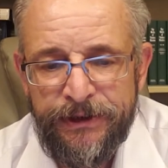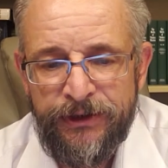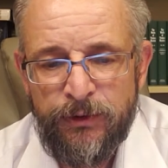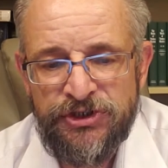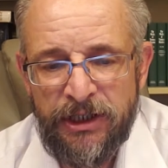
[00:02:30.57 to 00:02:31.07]

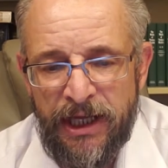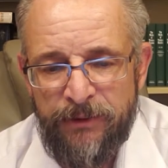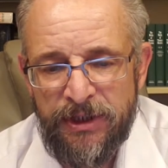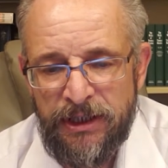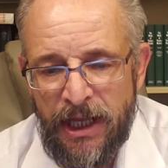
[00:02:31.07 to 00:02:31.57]
There was a
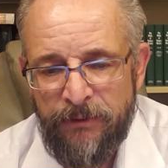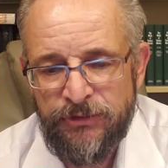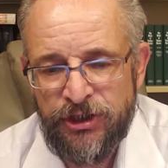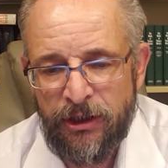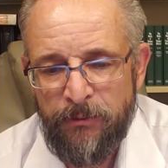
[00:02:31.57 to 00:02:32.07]
layman
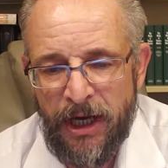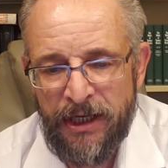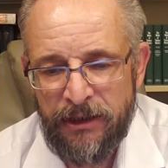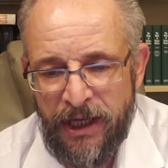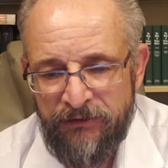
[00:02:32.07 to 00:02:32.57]
named
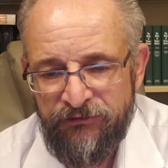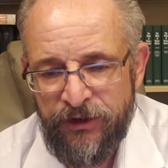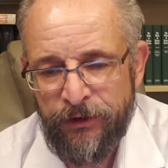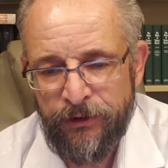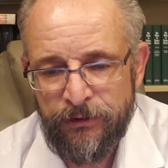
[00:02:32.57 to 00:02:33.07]
Jeremiah
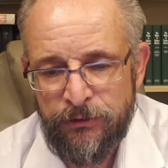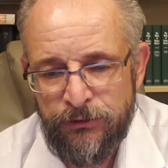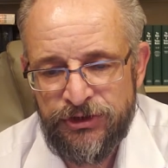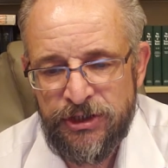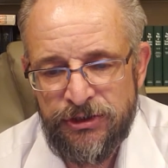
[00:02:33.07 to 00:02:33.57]
Lanphier
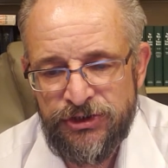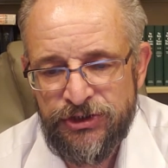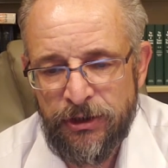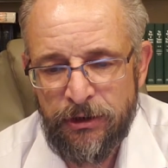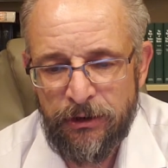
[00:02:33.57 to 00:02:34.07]
whose
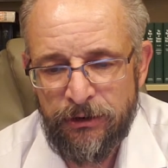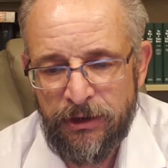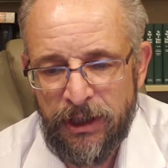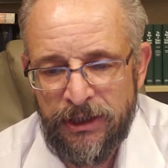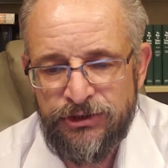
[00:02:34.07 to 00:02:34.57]

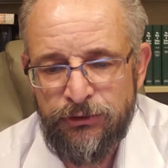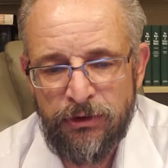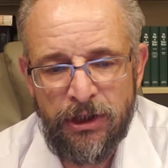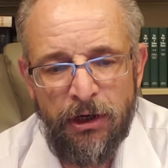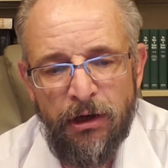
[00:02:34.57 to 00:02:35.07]
concern led to
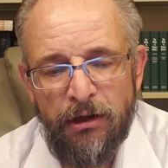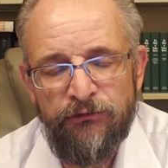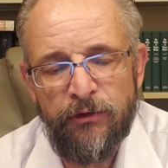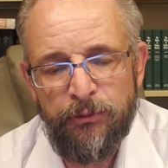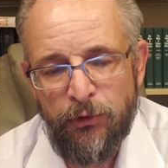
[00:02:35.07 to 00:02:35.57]
a call
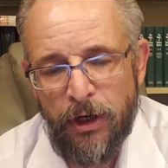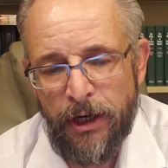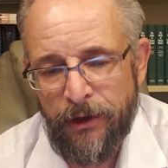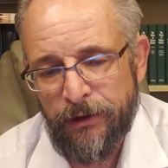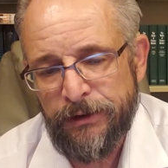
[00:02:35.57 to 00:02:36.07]
for
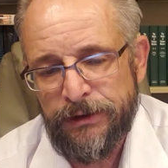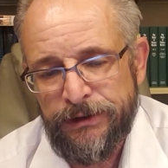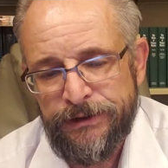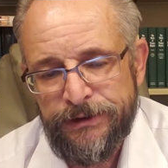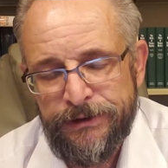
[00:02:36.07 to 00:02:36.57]
prayer.
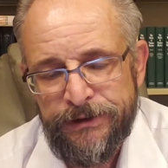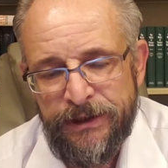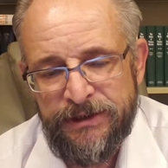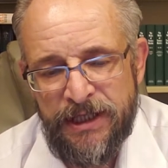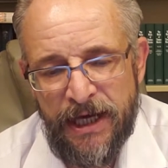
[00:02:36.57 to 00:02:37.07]

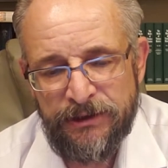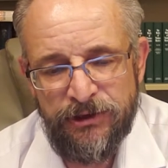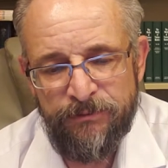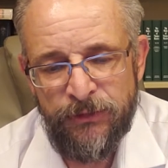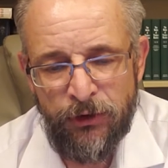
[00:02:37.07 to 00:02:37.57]
He tacked
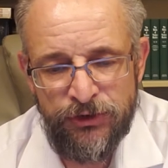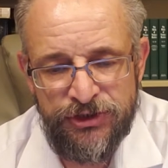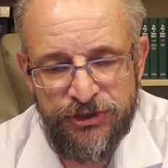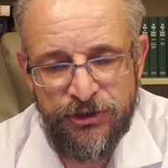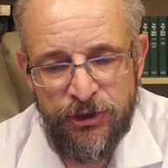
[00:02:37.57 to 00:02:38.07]
up
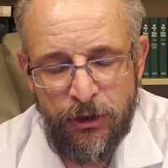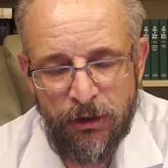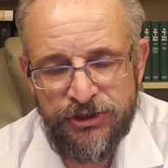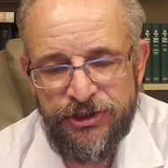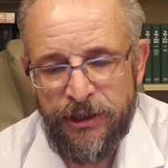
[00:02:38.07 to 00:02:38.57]
notices in New
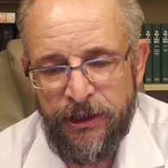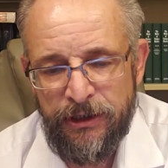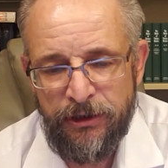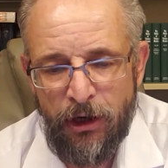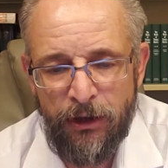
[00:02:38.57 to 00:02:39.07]
York
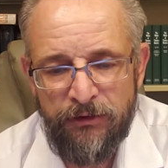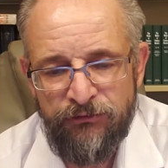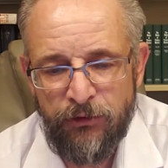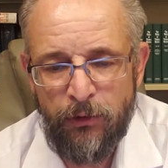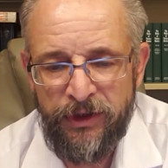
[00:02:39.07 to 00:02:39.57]
City calling
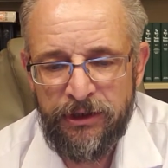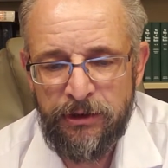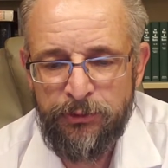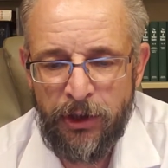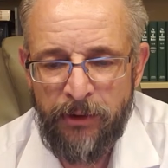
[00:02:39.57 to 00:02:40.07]
for a
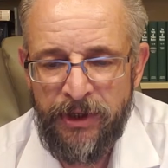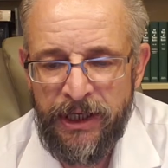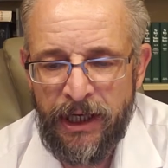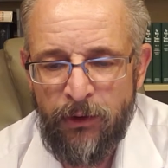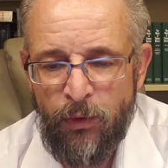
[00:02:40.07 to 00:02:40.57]
weekly prayer
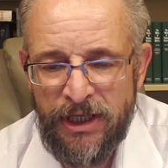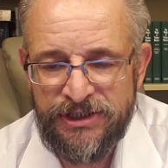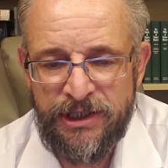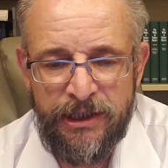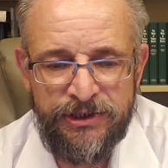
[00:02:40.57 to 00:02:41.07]
meeting on
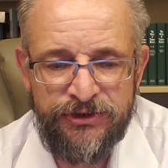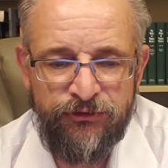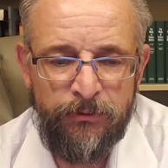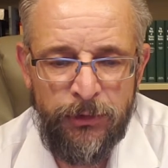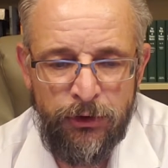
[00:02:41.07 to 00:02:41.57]
Wednesdays
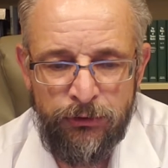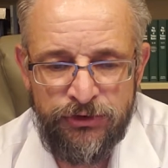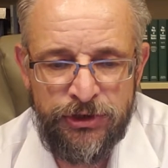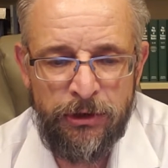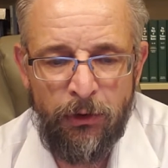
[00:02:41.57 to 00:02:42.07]
from
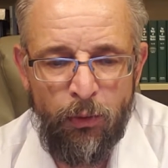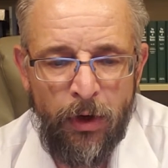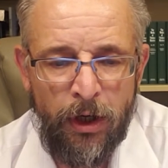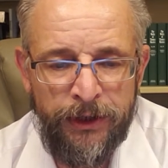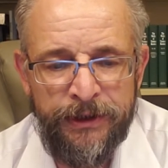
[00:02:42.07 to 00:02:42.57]
noon till
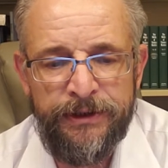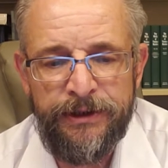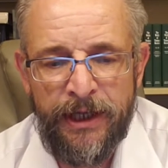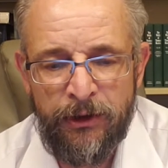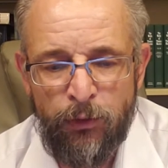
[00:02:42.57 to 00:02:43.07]
1
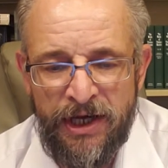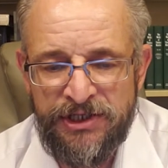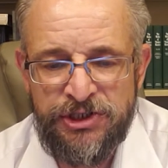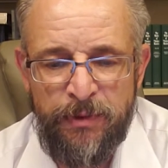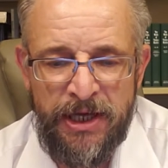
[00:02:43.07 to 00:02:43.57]
at a
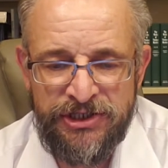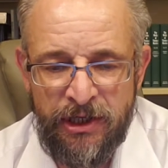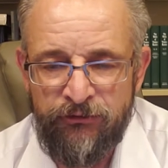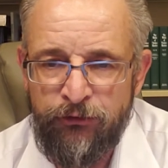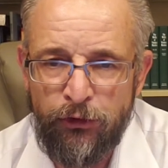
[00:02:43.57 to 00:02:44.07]
rented space
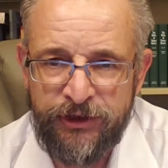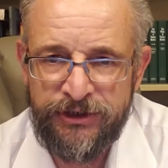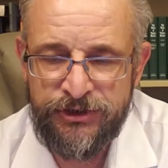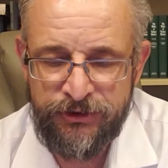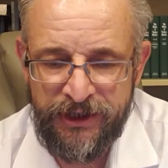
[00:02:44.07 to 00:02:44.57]
on
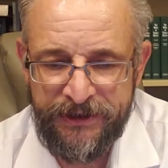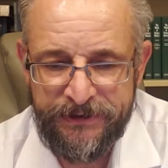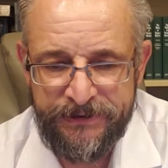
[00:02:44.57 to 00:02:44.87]
Fulton Street.